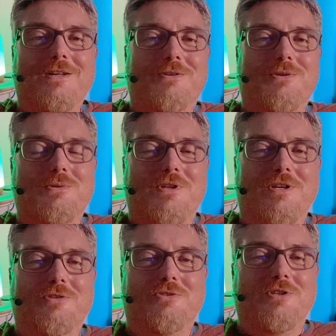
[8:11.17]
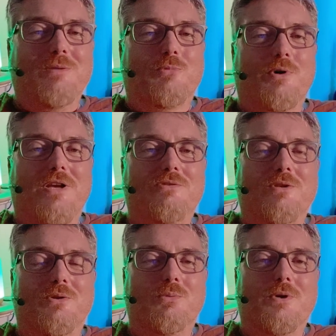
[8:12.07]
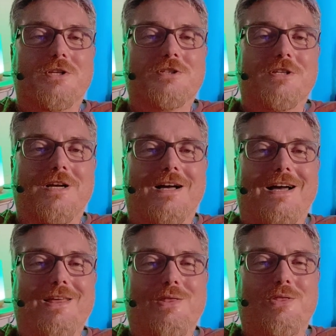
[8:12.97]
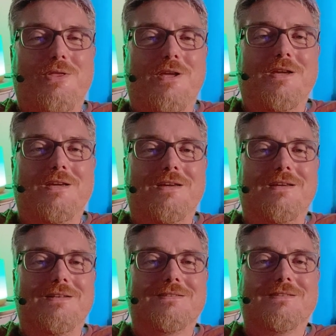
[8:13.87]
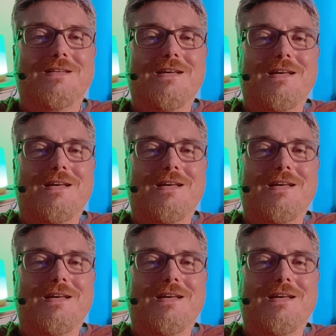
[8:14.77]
to the steel bracelet, which I think is